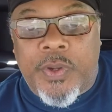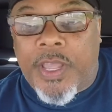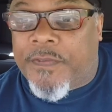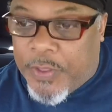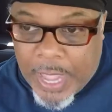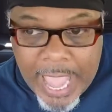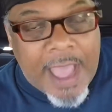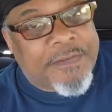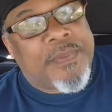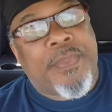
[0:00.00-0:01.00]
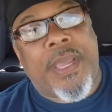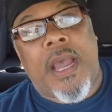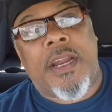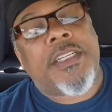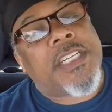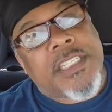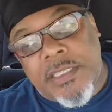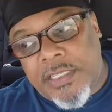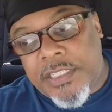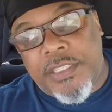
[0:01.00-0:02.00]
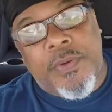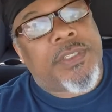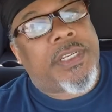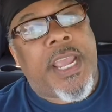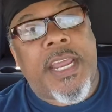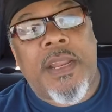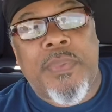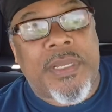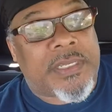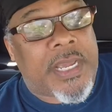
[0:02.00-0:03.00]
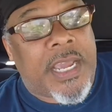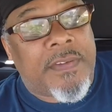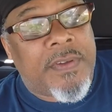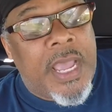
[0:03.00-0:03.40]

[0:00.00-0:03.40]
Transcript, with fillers: If you have to be out here, just just do what you can to be safe,